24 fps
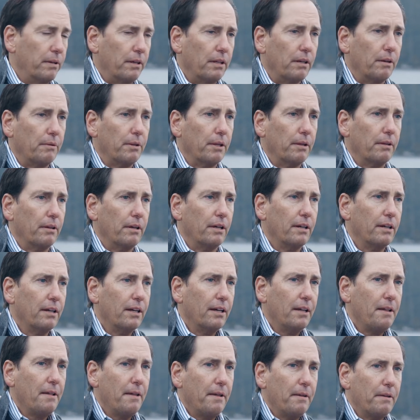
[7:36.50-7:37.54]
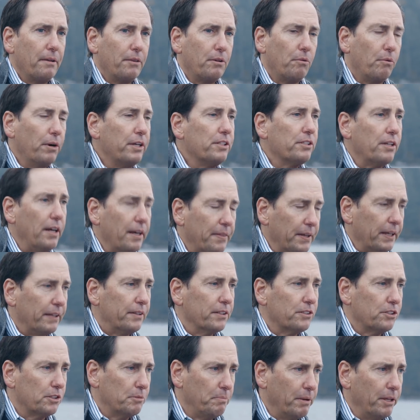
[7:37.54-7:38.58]
you know, the, the reason I think
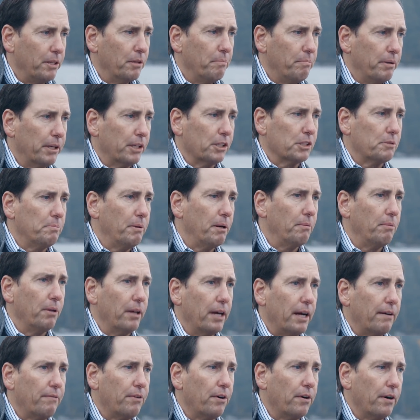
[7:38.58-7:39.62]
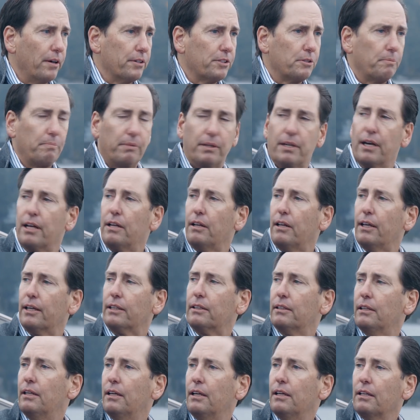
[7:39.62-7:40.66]
this has been the biggest bubble ever is kind of
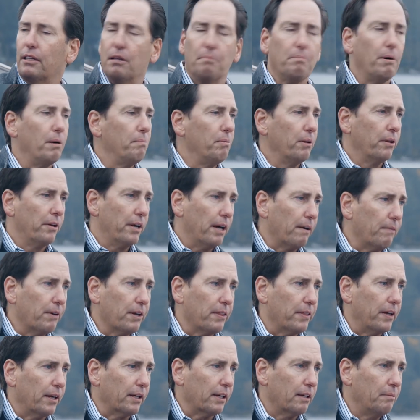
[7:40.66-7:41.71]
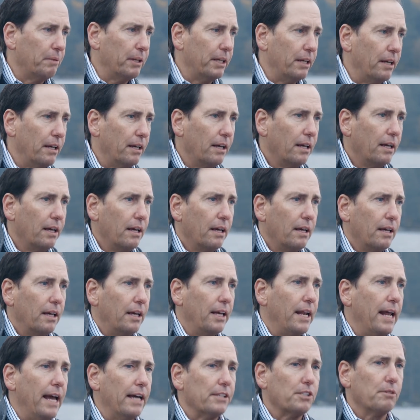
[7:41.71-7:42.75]
like the bubble in everything. I mean,
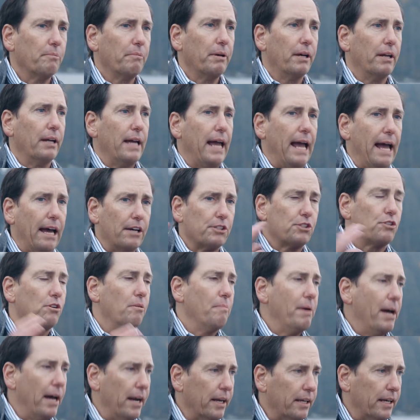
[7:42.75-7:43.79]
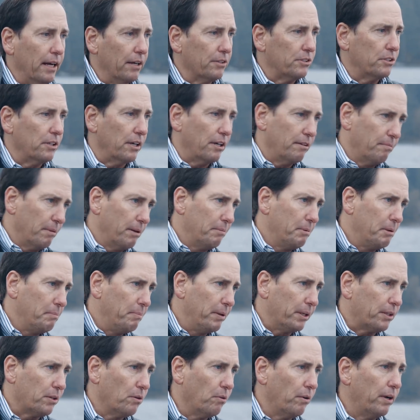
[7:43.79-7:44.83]
it hasn't been as dramatic outside of maybe
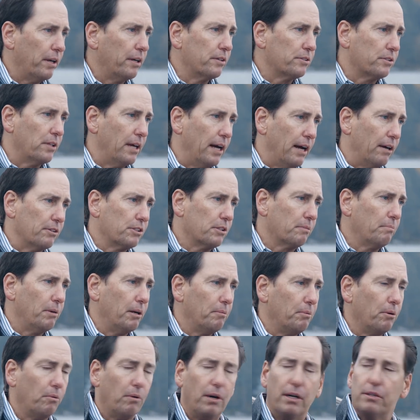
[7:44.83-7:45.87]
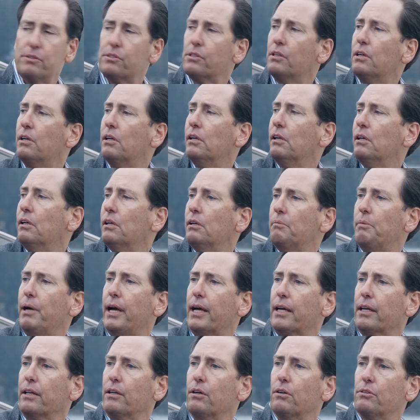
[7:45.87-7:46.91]
Bitcoin as the housing bubble was
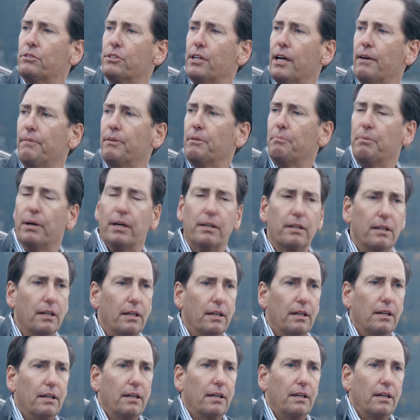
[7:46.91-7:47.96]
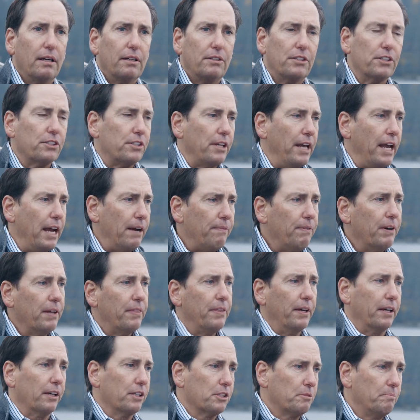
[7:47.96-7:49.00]
back in 07, but just
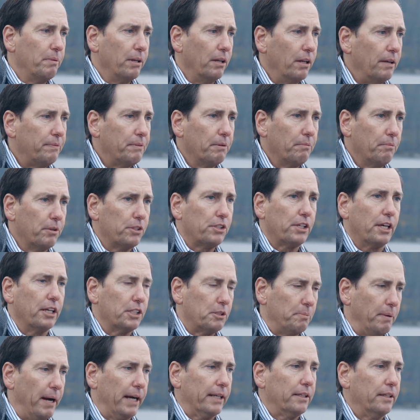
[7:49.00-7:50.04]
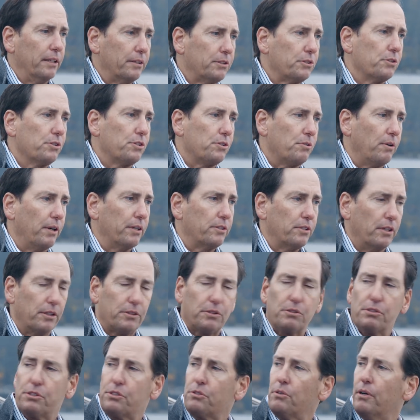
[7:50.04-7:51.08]
everything has been lifted, which gets back to interest rates.
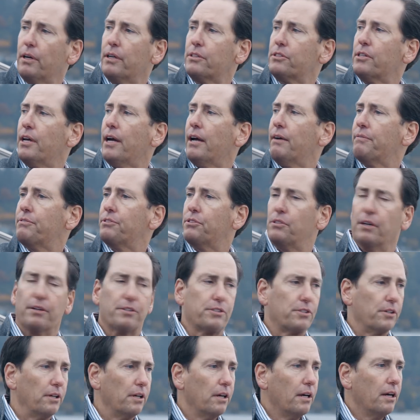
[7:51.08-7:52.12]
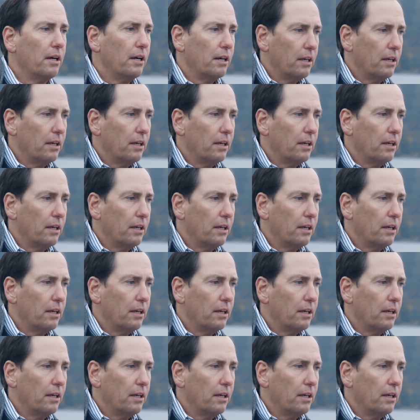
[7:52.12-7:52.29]
Interest rates have such a,